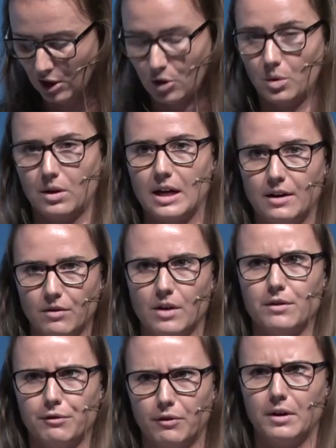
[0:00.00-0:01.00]
who are kind of on
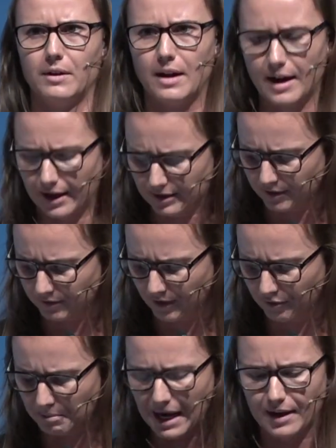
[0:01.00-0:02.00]
the front lines
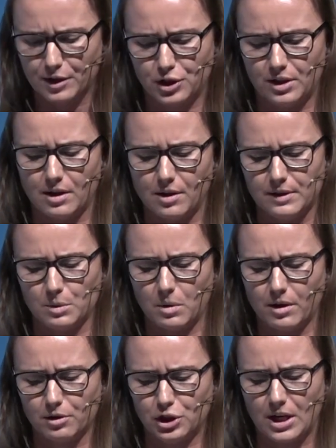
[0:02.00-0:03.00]
of managing all these
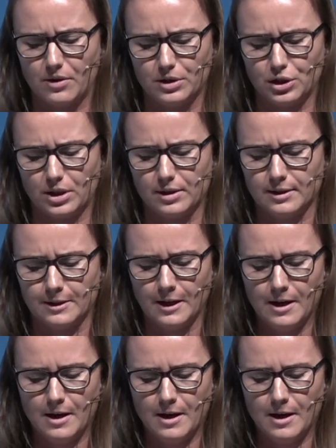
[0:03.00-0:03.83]
water challenges.